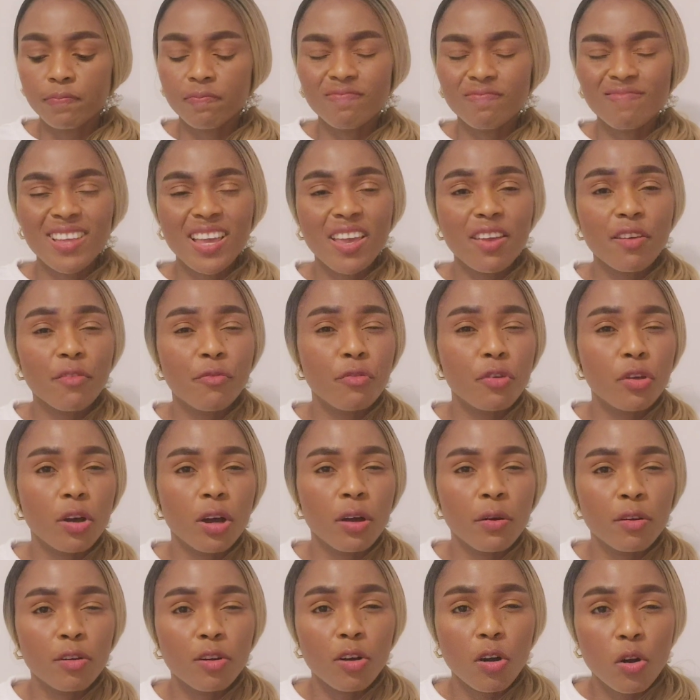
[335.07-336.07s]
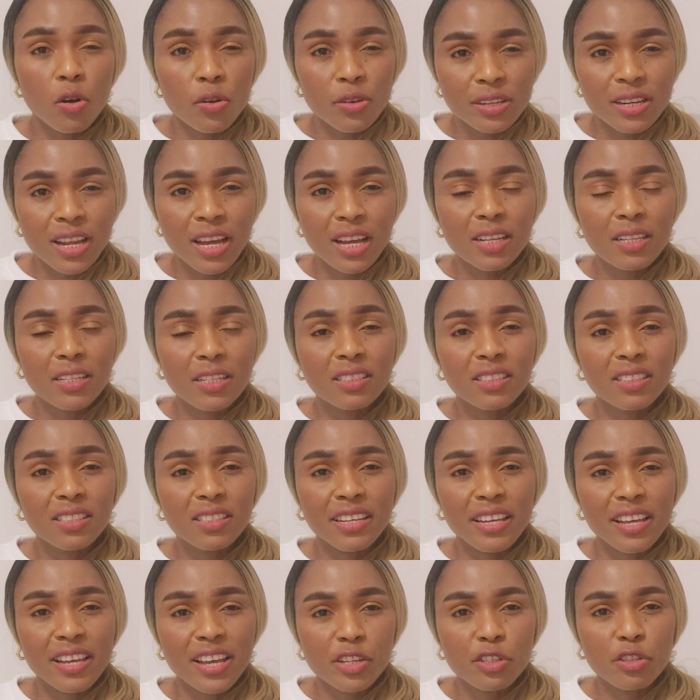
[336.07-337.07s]
if you're under
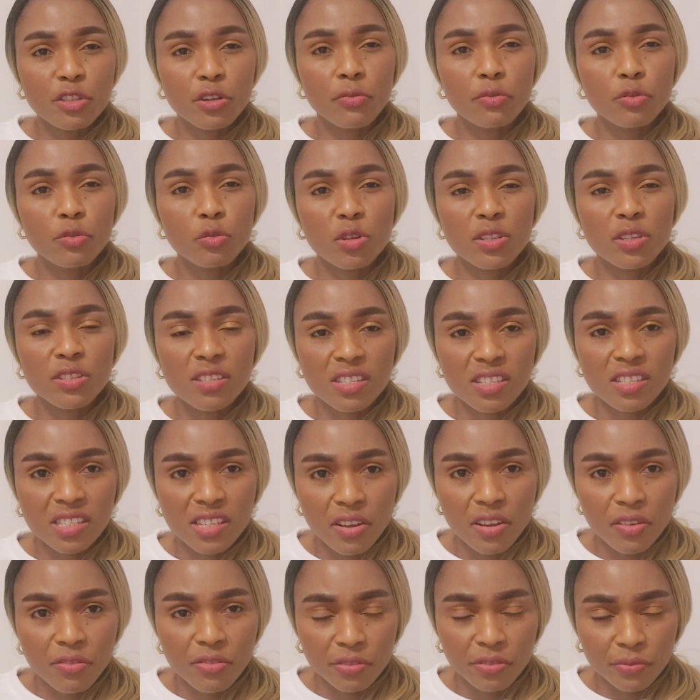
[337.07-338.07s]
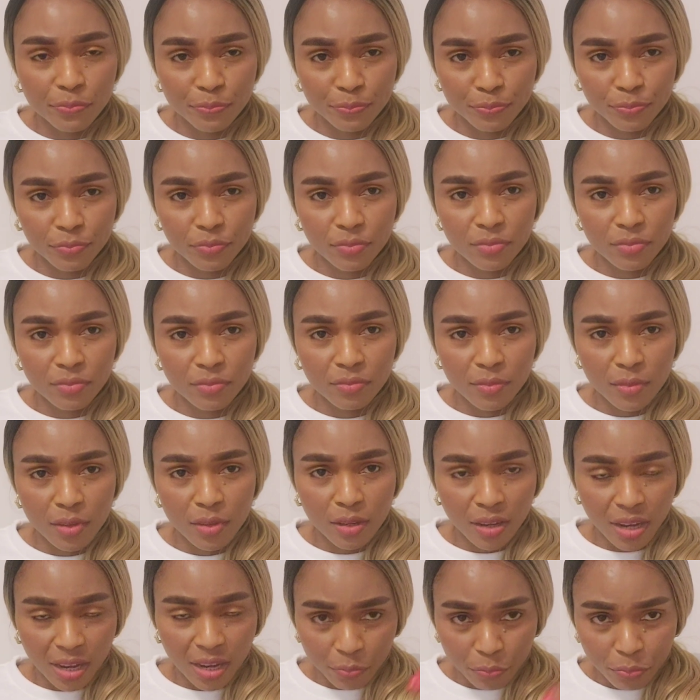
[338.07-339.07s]
the age of 27
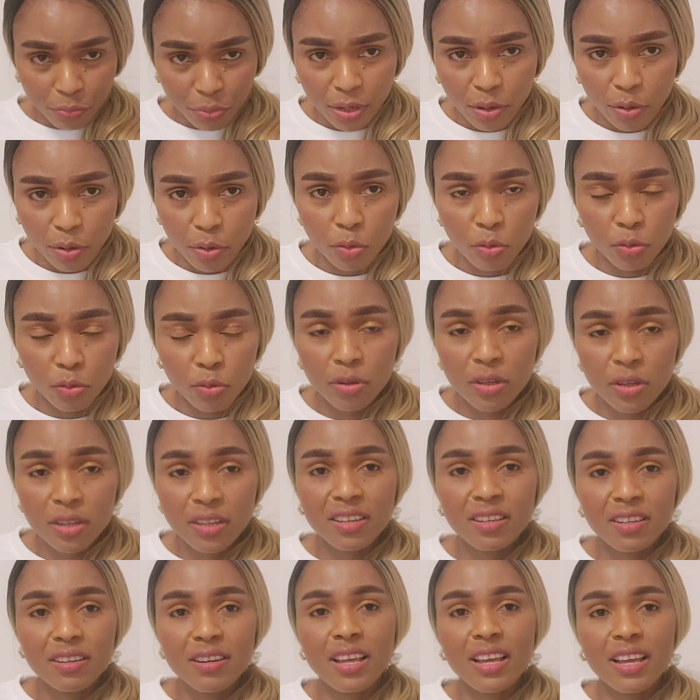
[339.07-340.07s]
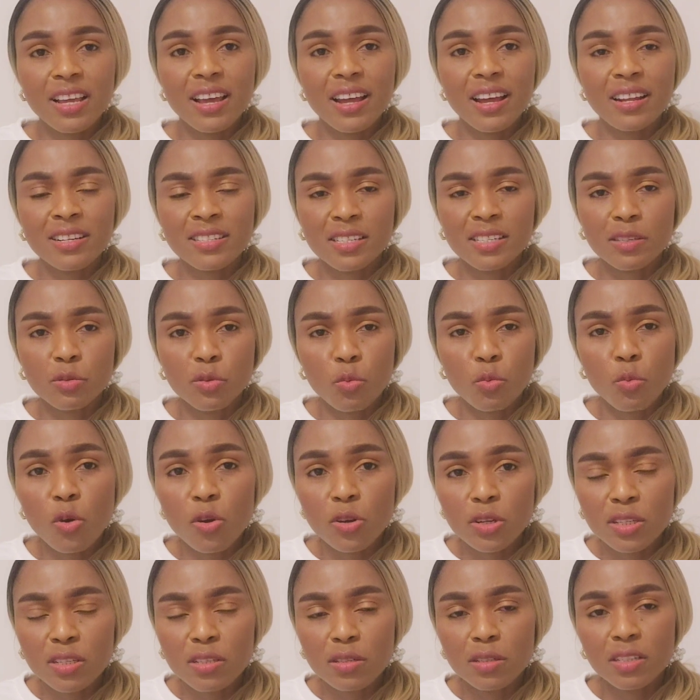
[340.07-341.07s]
and below, there is
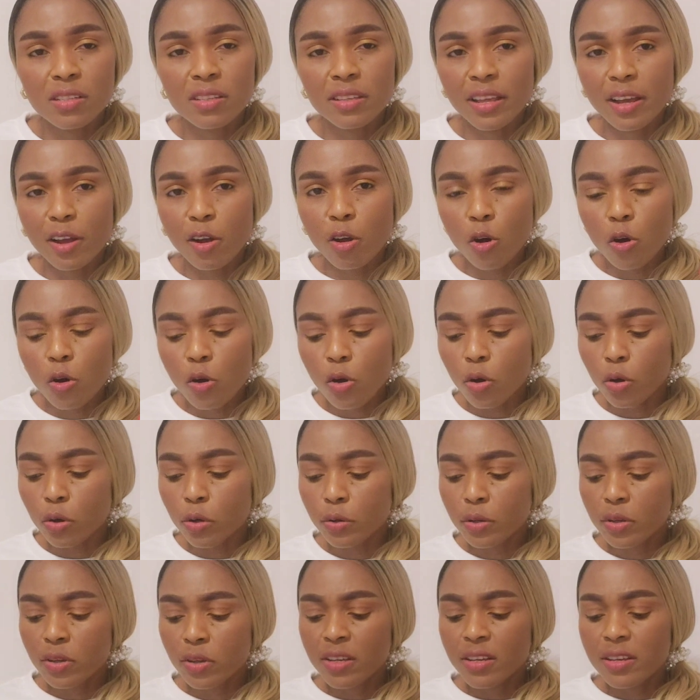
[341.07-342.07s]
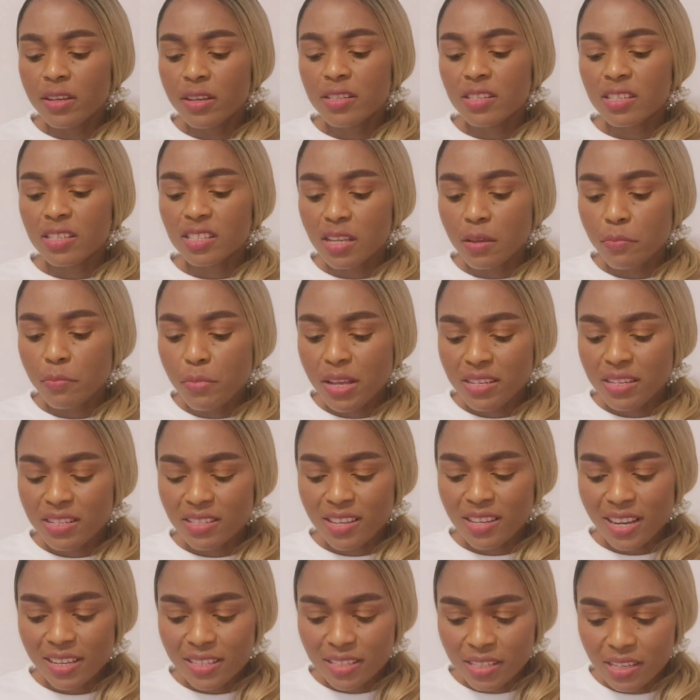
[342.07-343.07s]
what they call
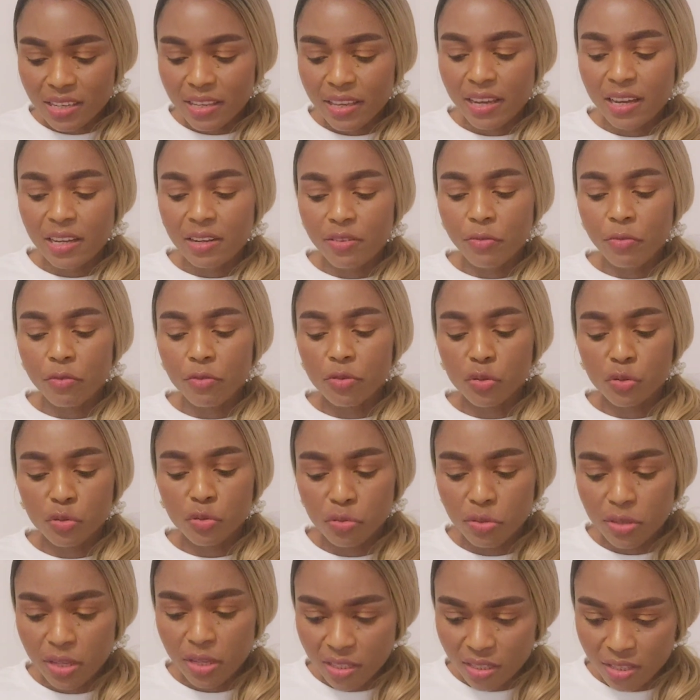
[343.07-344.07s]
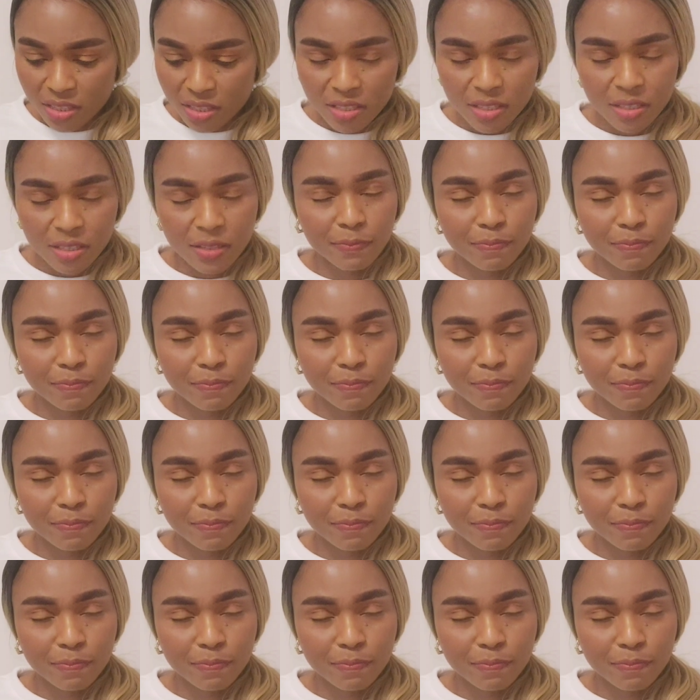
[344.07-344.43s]
semester ticket for students.